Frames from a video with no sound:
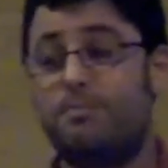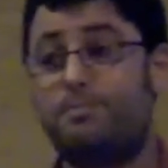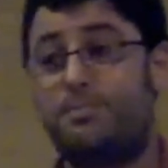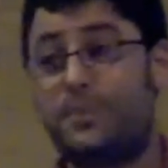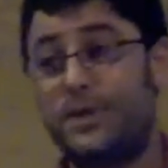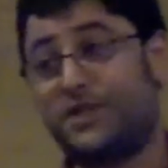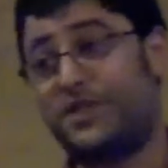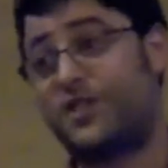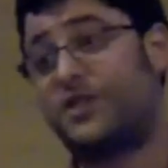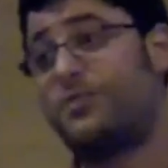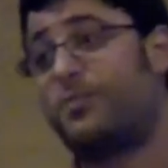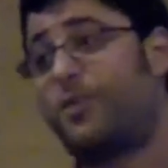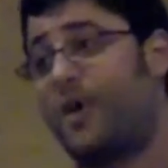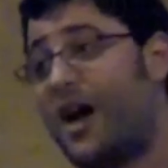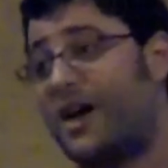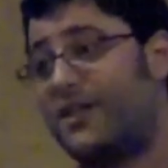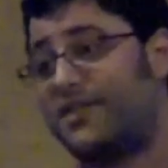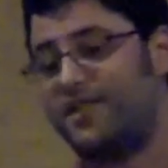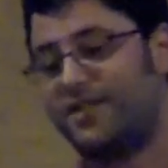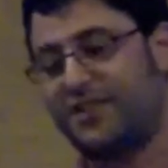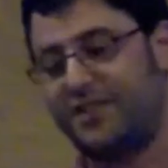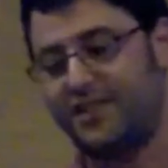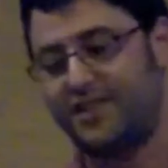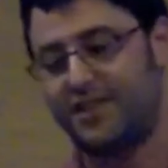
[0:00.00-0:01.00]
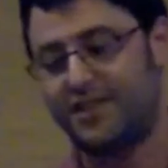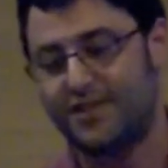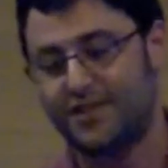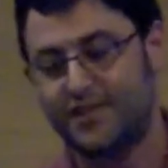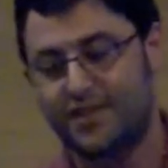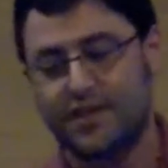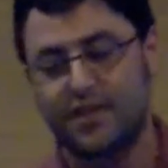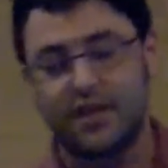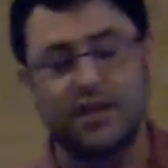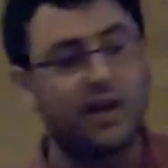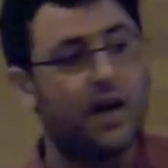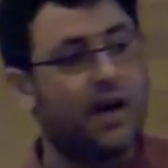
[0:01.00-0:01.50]
Business
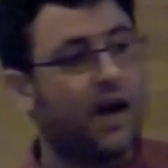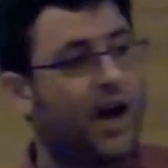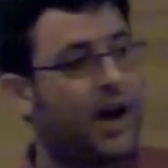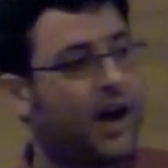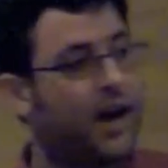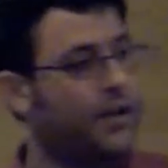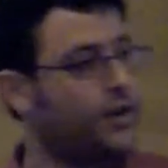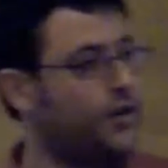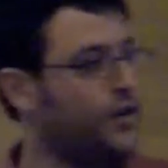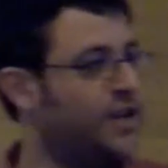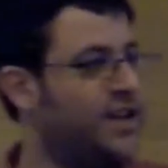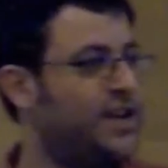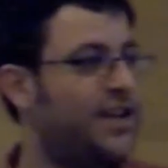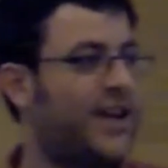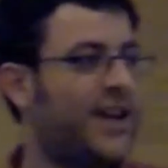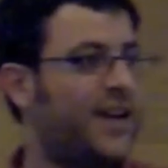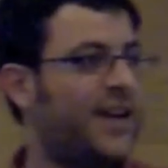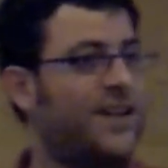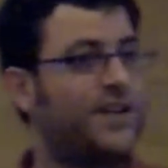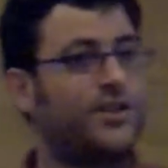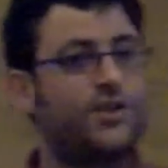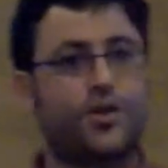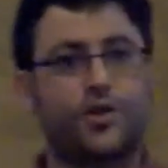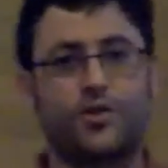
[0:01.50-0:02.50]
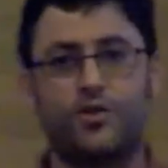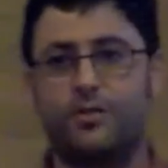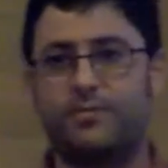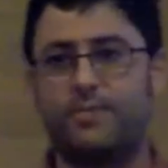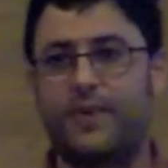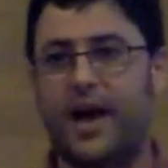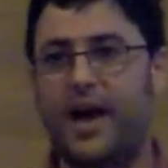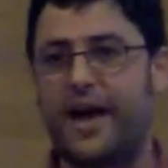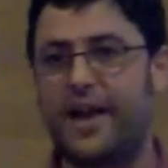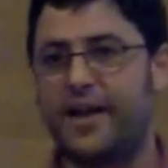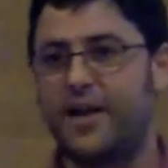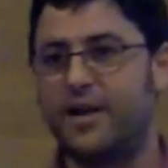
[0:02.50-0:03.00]
processes. You need to get internal
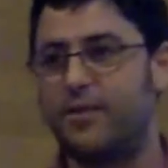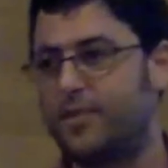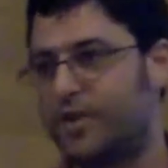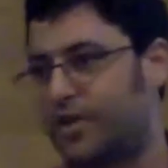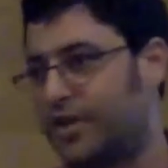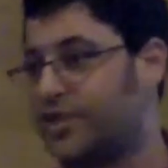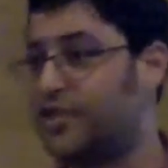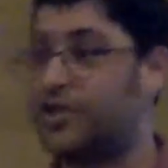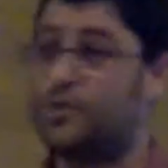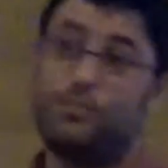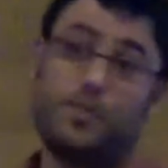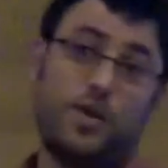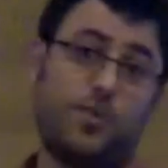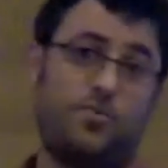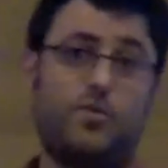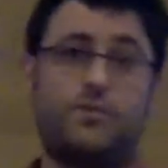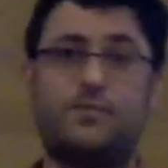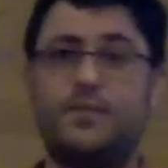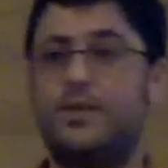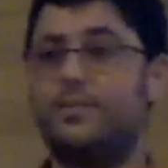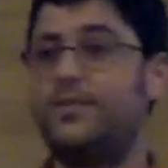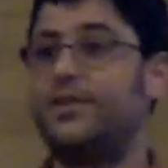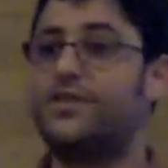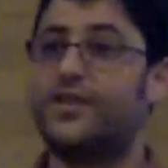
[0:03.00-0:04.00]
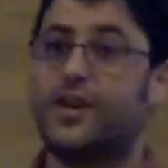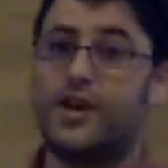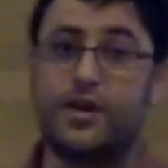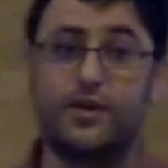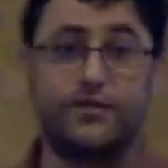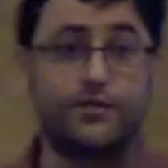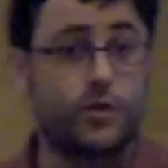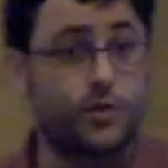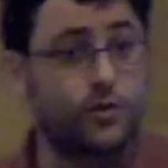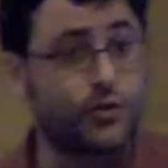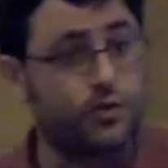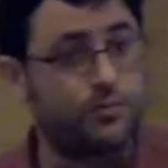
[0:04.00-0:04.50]
buy-in, because some people may be scared
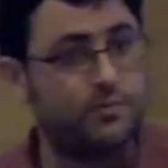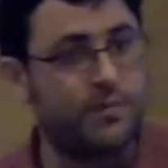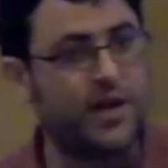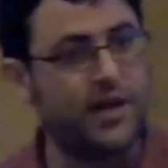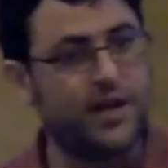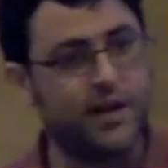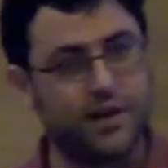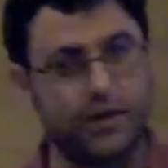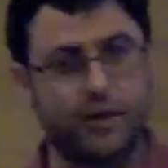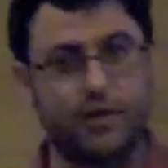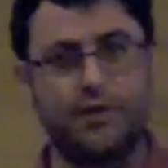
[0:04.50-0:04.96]
of social media.